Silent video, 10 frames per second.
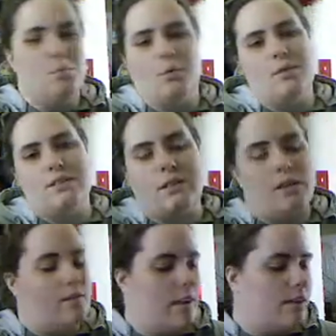But we're just
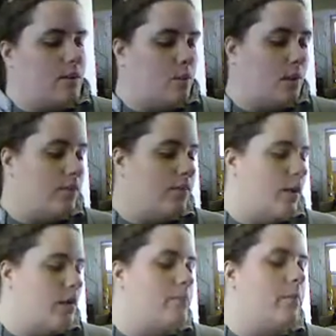going to fill out the one
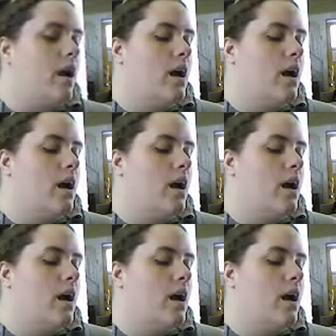form.